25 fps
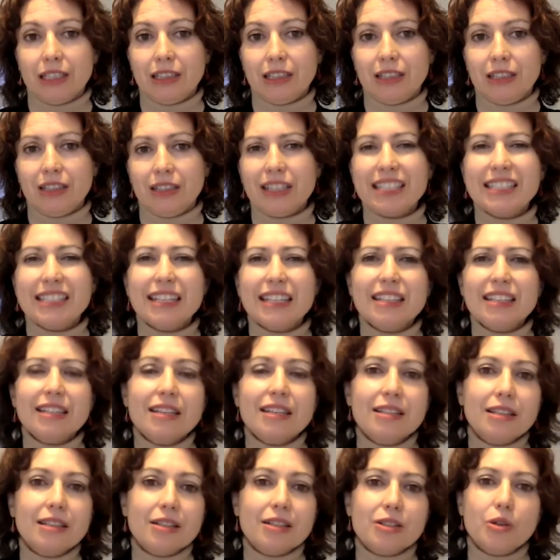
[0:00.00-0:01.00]
These
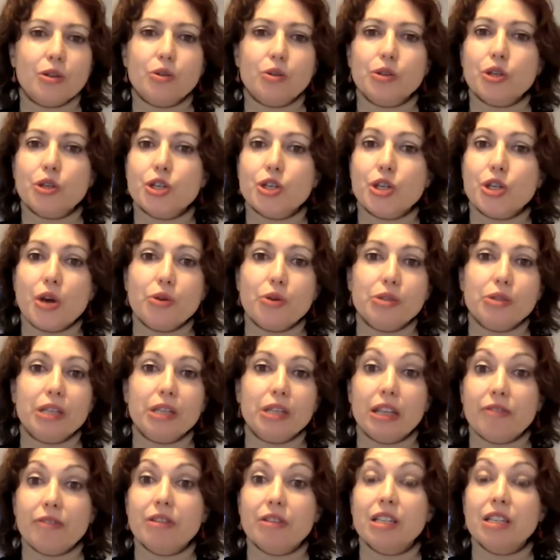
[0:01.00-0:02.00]
statistics also shows that
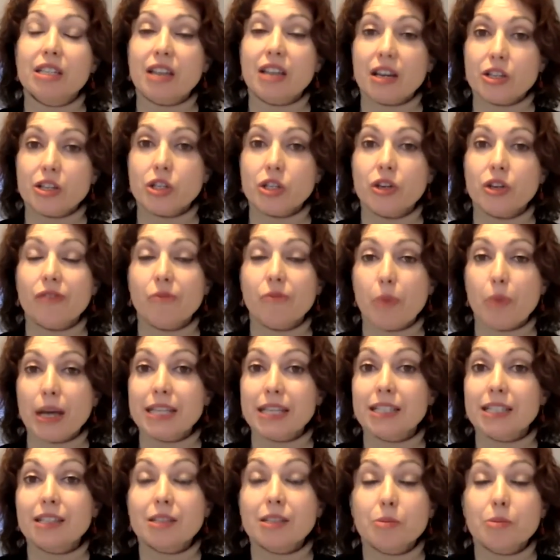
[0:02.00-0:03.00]
the reduction of
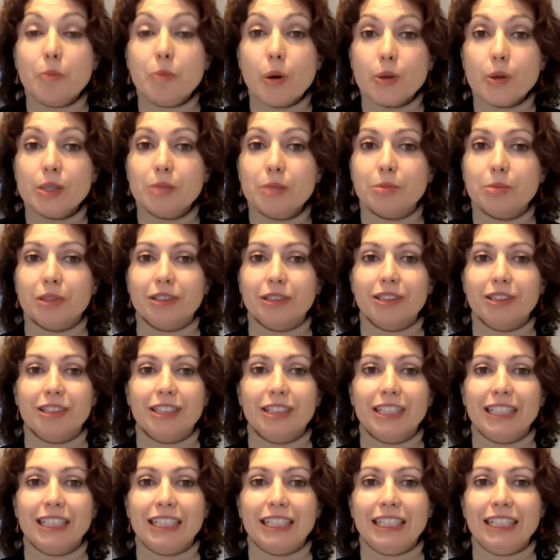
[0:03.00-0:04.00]
waste is possible.
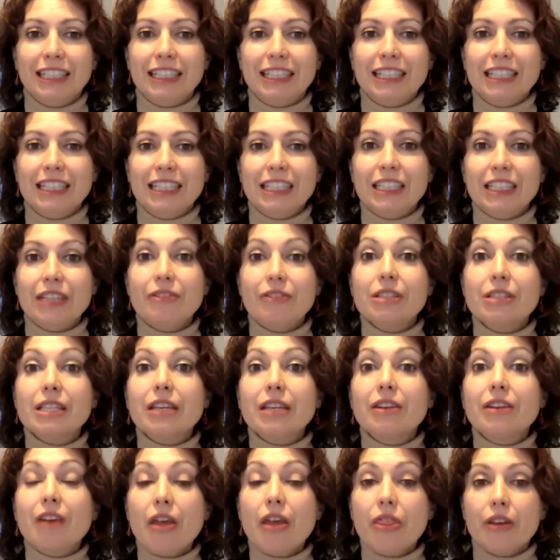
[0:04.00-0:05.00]
There is
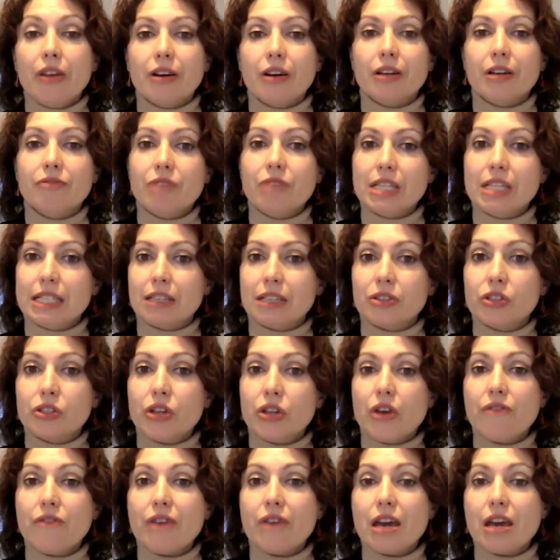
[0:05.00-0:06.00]
another recent
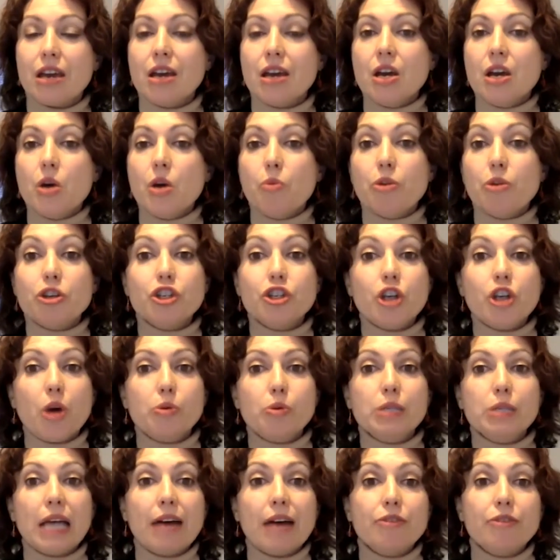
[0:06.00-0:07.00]
survey which
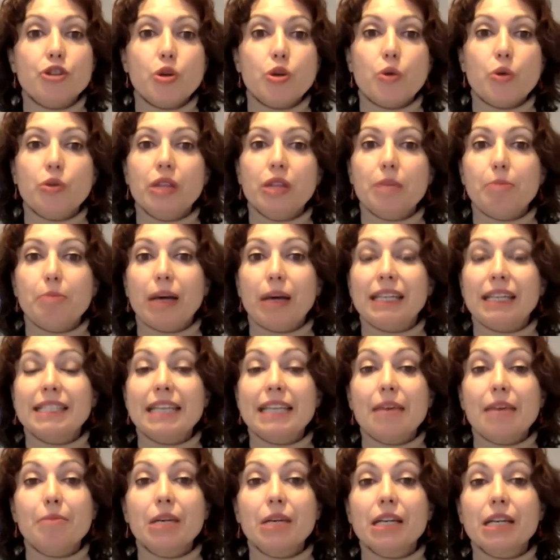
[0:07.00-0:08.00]
shows how during the
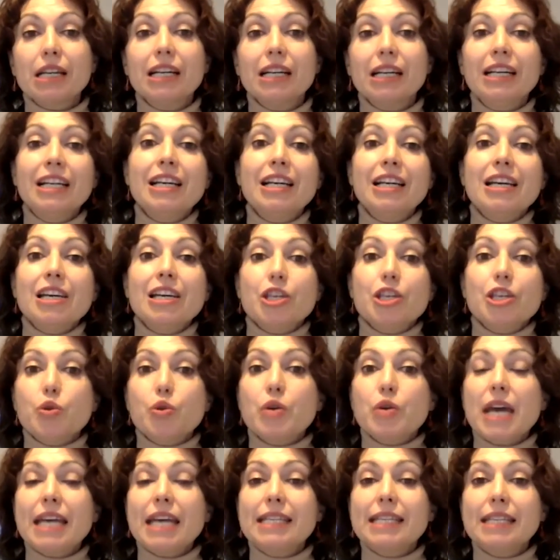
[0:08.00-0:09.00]
pandemic,
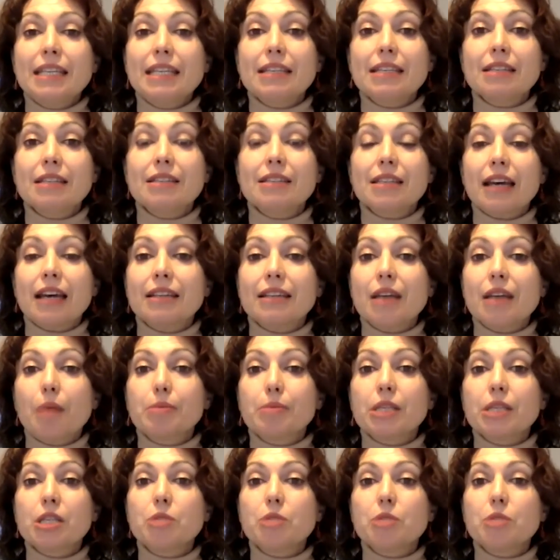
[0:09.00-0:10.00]
UK citizens
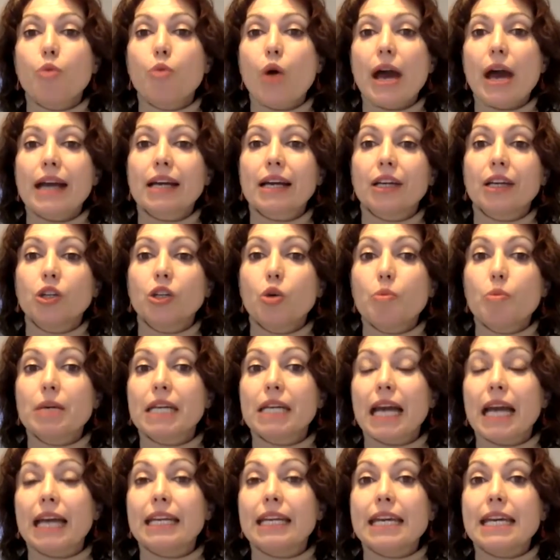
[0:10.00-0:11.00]
adopted more
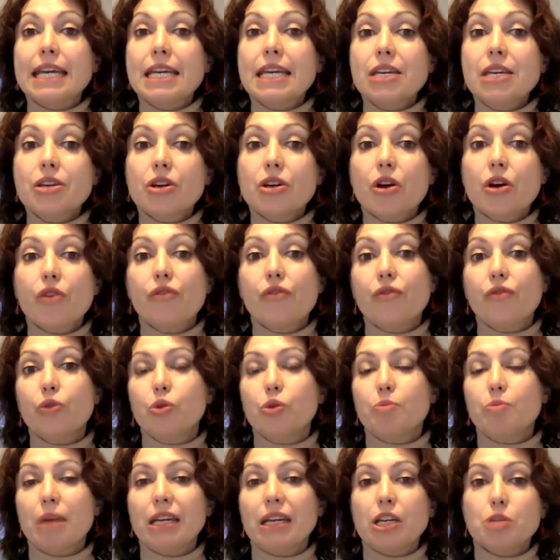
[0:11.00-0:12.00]
economic and eco-food
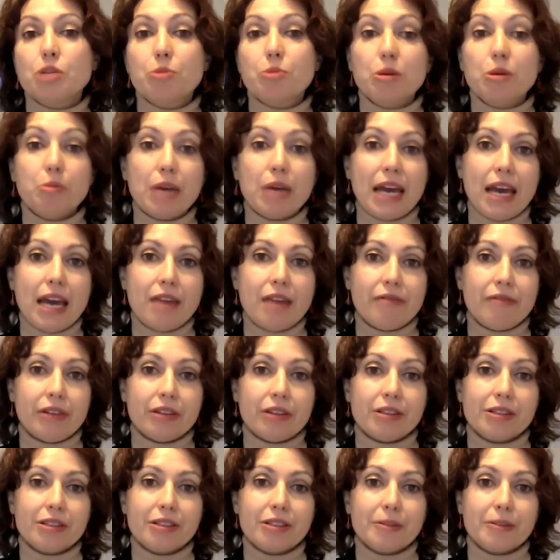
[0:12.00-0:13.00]
management
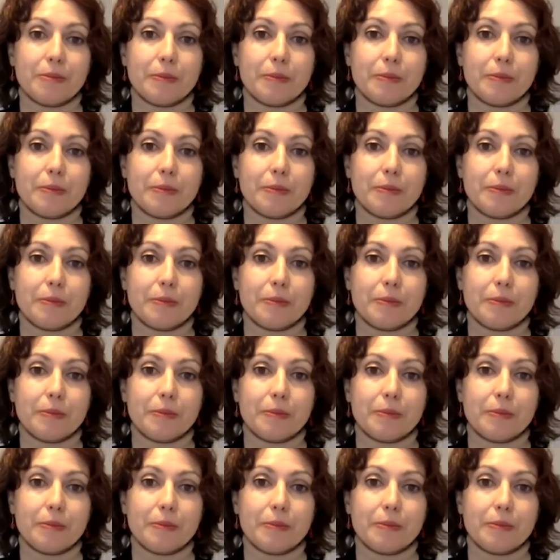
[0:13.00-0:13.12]
behaviours.